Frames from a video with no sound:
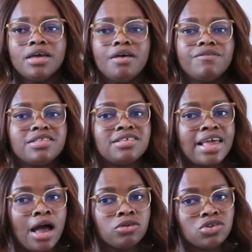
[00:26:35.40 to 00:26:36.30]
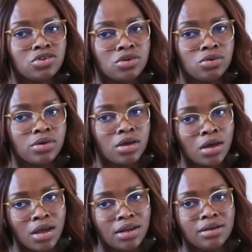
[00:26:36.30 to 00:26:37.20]
If it sounds too
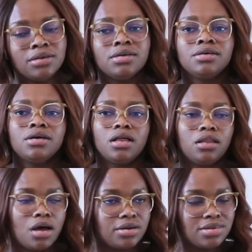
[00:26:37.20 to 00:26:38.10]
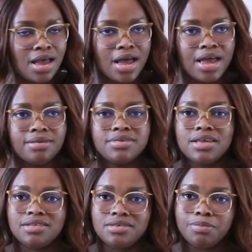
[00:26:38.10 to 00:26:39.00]
good, a lot of times
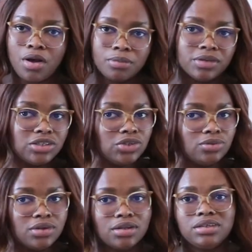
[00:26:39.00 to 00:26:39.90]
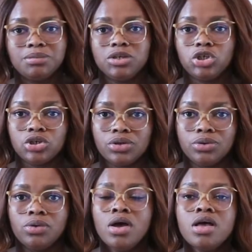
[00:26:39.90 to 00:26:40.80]
it's probably too good to be
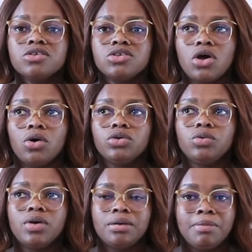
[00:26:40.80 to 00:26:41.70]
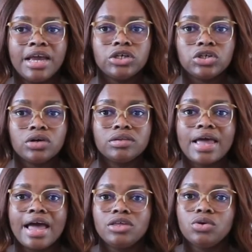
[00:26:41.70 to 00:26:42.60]
true. So you want to make sure
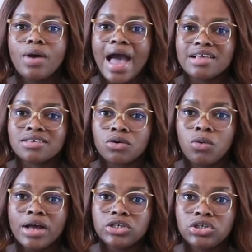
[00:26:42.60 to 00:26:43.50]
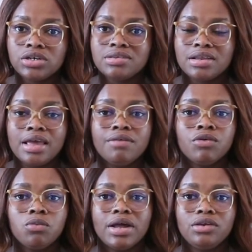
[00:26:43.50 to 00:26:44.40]
that you ask questions, and
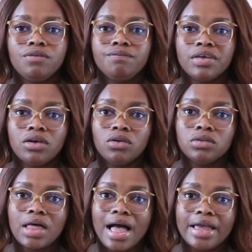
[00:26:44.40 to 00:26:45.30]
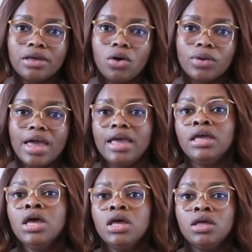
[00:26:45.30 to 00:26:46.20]
even when you feel like, okay,
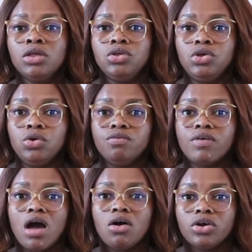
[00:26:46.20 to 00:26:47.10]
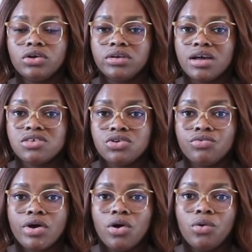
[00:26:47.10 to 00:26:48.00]
you've got all your ducks in a
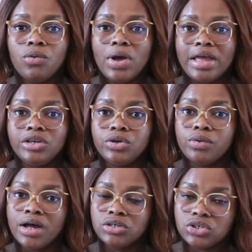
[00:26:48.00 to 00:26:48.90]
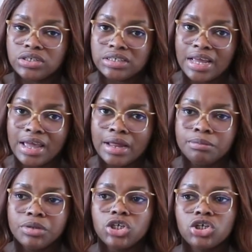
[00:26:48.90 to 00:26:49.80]
row and you
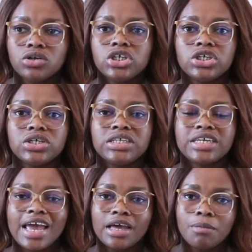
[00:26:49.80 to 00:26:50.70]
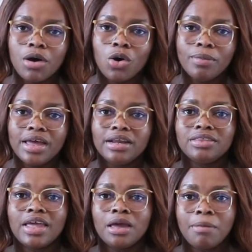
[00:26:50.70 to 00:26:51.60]
understand, be sure to just take a moment
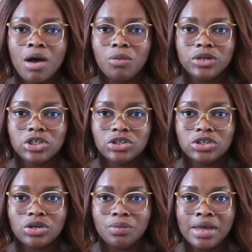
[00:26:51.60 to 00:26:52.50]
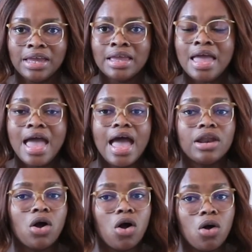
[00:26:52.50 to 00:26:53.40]
and think about what you're doing,
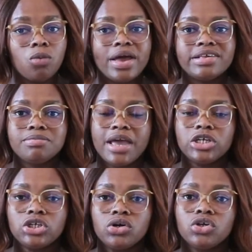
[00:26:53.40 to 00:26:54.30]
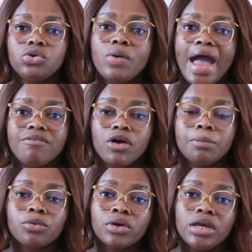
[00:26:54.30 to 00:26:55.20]
and always make sure you have a
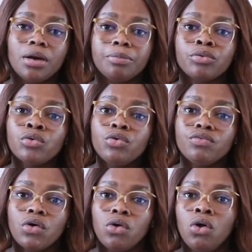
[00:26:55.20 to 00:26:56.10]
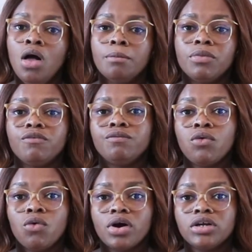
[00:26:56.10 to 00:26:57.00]
pre-approval
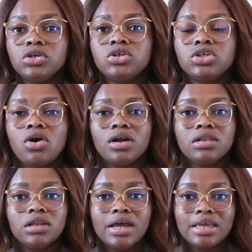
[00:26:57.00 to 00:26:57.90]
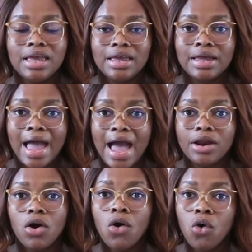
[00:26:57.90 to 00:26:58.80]
before you start looking at
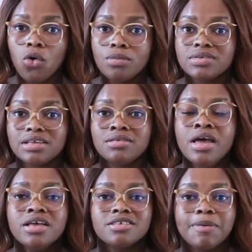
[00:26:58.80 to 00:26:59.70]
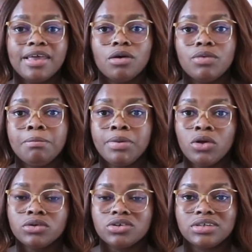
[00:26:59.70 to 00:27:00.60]
homes and speaking with
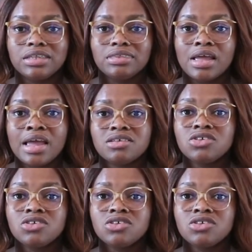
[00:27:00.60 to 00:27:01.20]
builders and things,